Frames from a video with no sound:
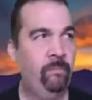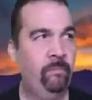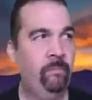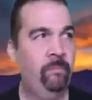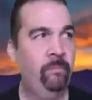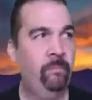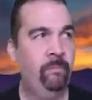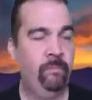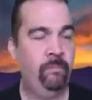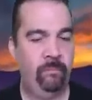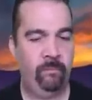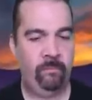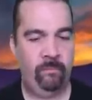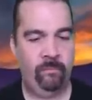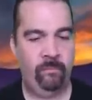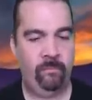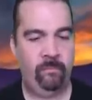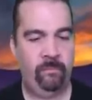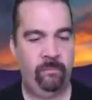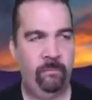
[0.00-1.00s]

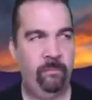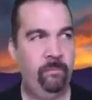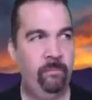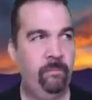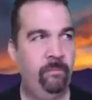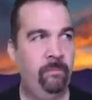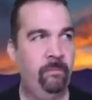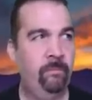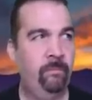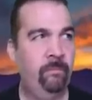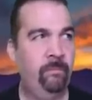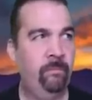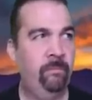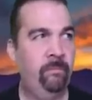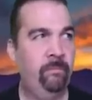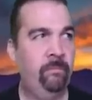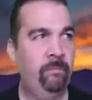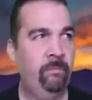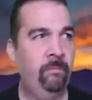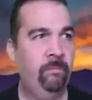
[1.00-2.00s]

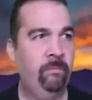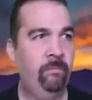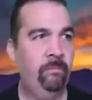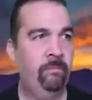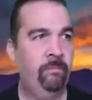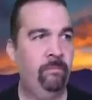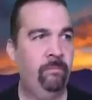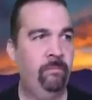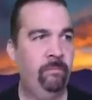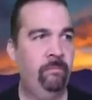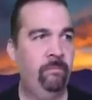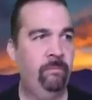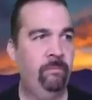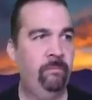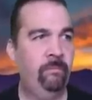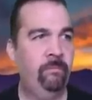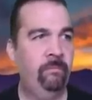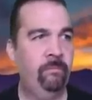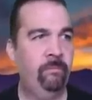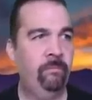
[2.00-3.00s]

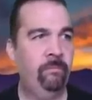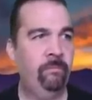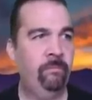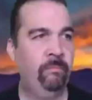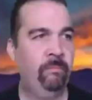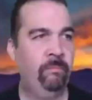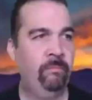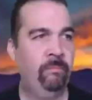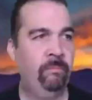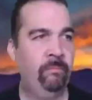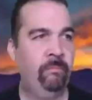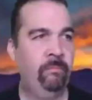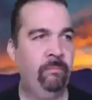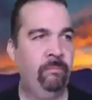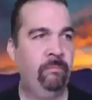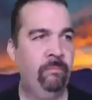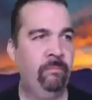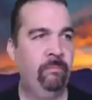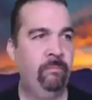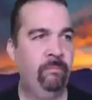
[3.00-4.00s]

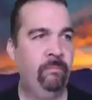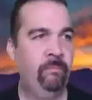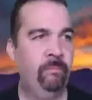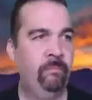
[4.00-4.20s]
This person isn't speaking.